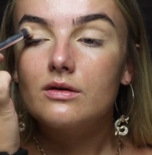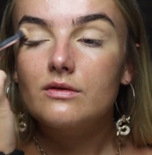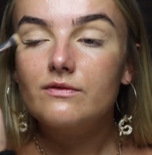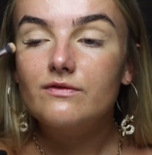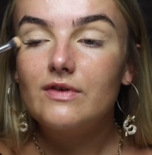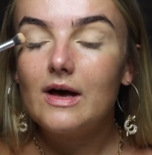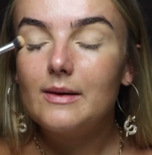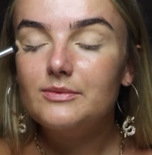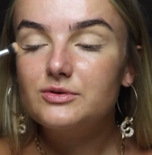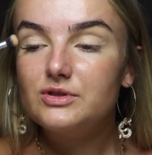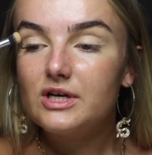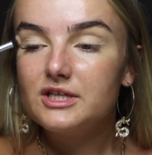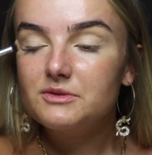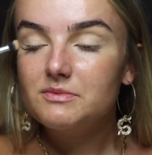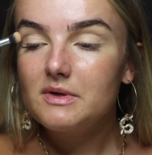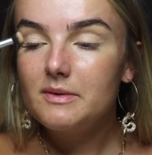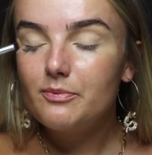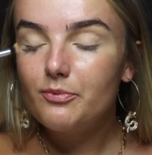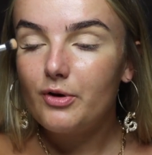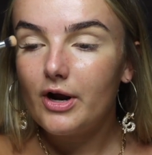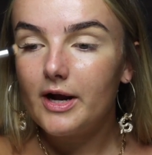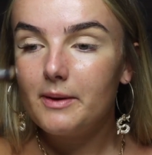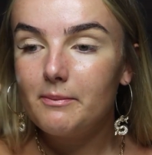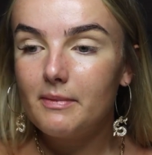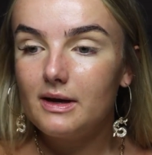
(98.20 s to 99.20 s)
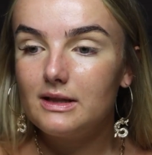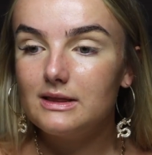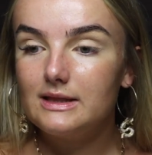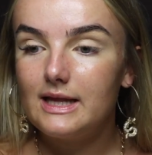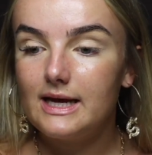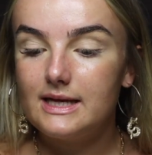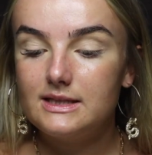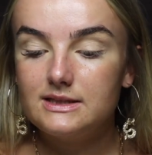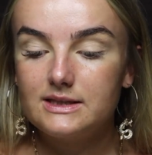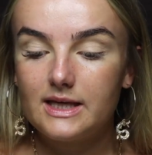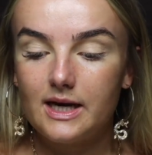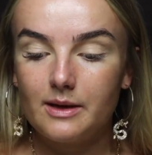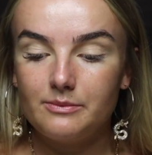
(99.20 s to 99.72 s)
Fab, so that's me prime my
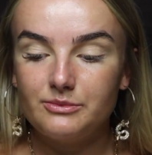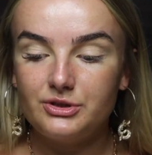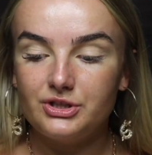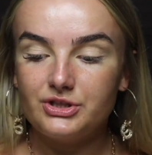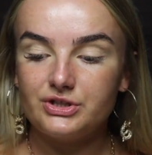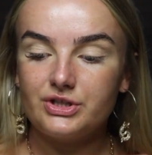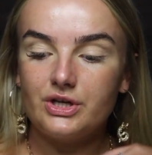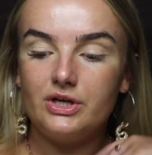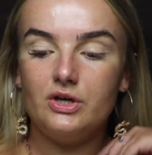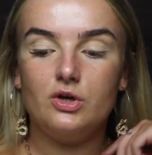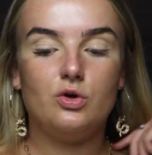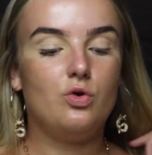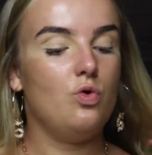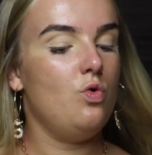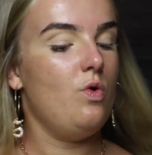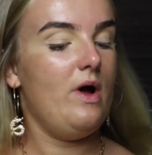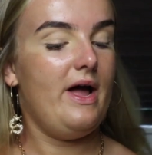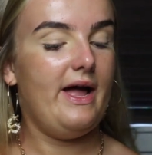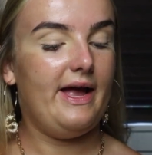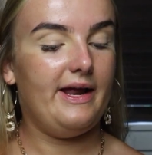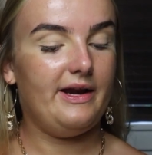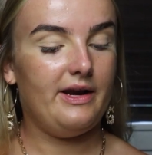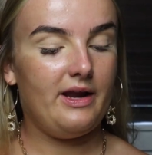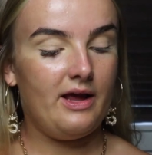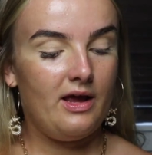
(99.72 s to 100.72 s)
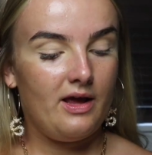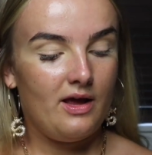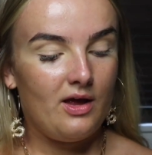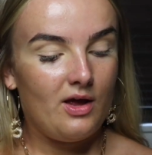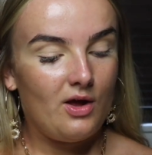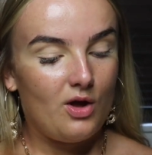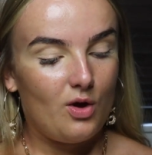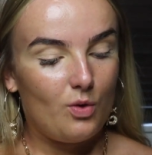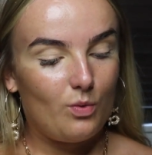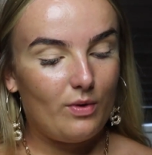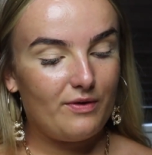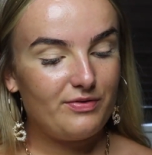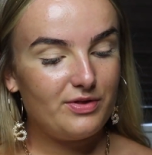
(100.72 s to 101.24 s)
lids, and I'm just going to go in
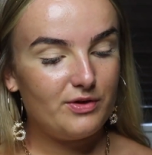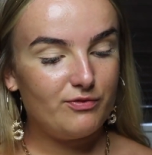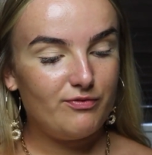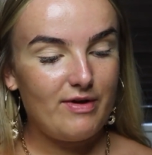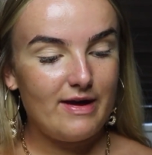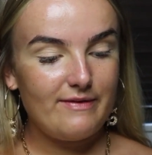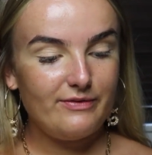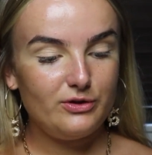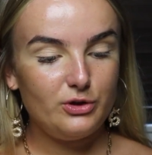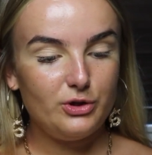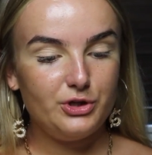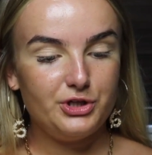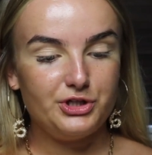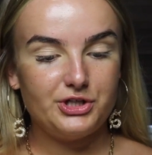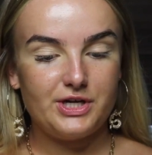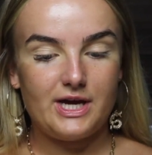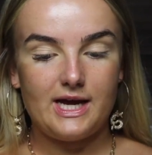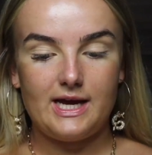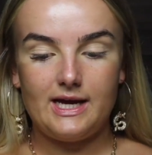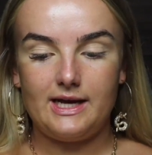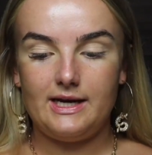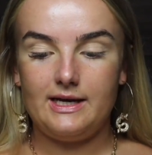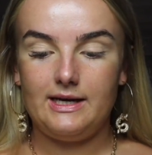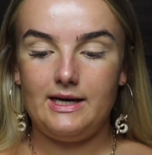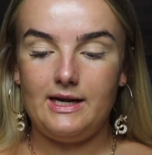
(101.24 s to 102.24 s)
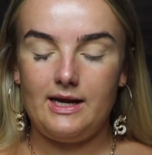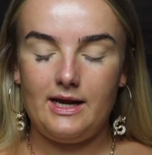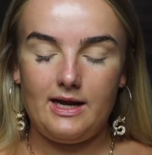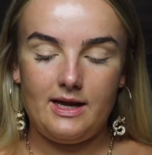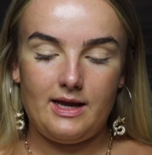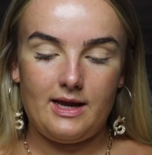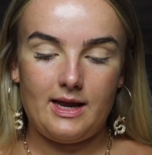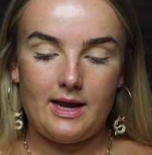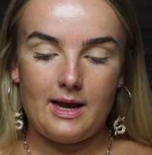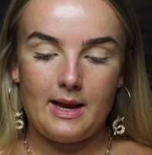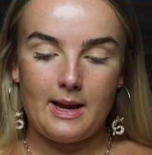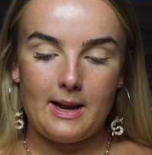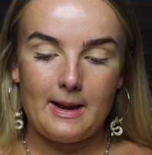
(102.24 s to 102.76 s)
with the Revolution
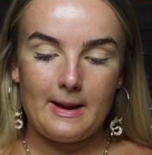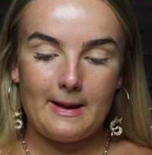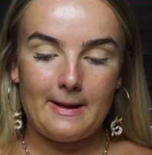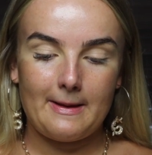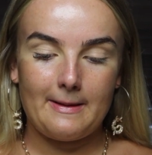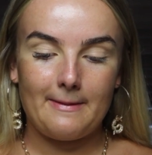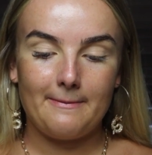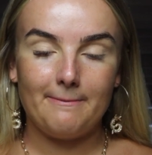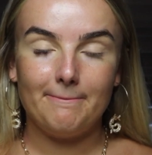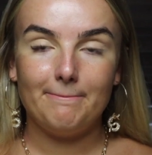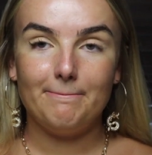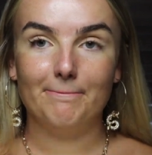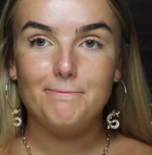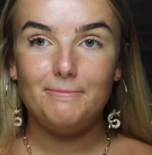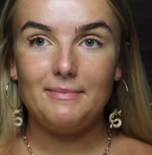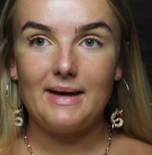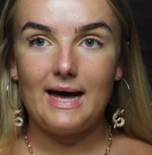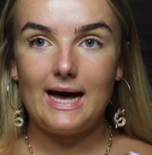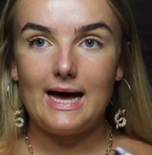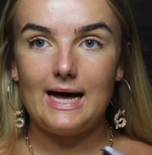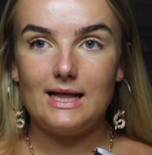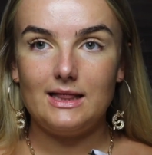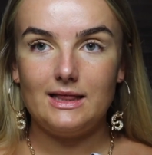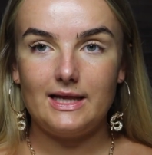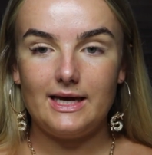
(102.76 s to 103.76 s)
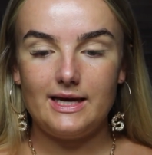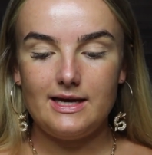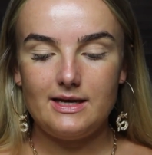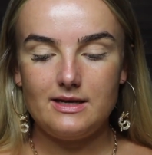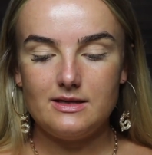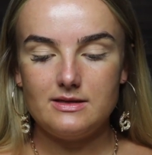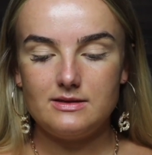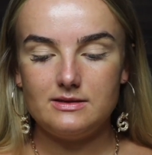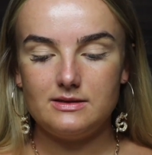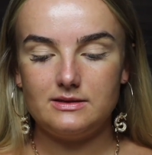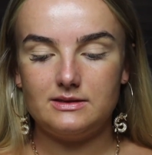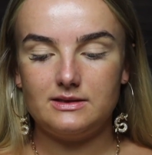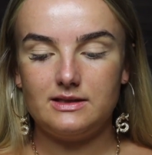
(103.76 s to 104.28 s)
palette
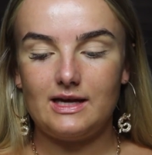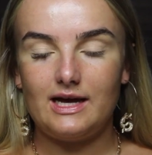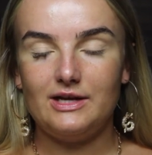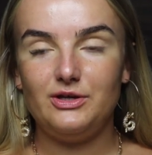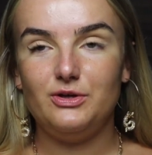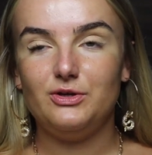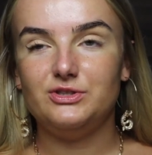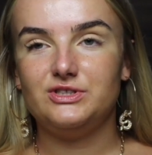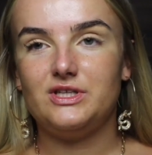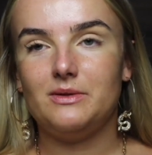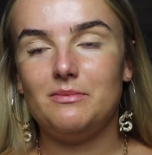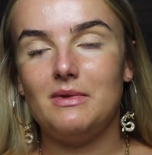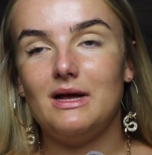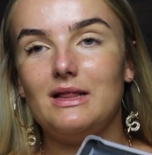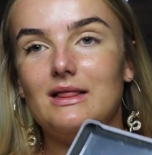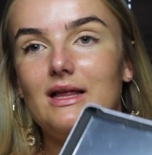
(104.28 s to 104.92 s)
that I used in my